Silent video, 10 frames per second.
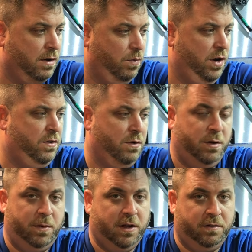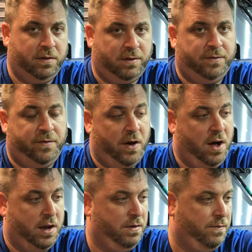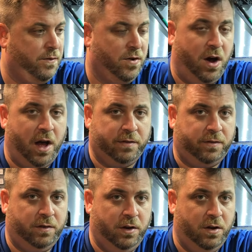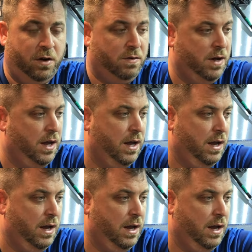We do it because it's fun for us, you know,